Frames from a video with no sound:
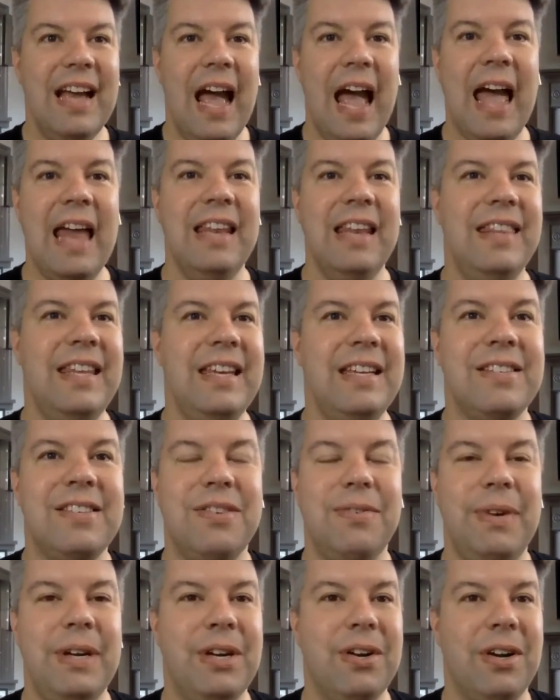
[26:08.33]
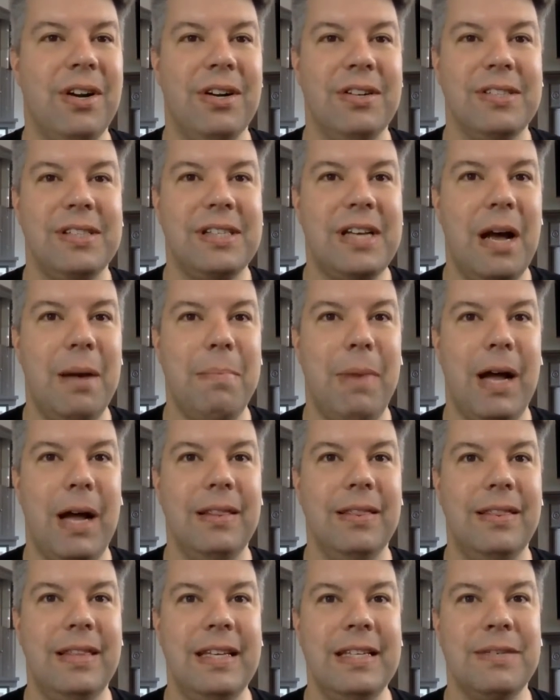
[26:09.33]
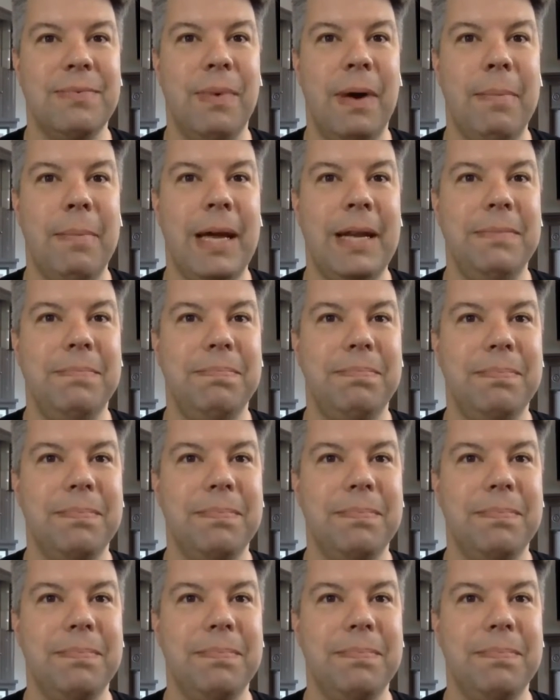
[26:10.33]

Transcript: And these three girls, come on, these women.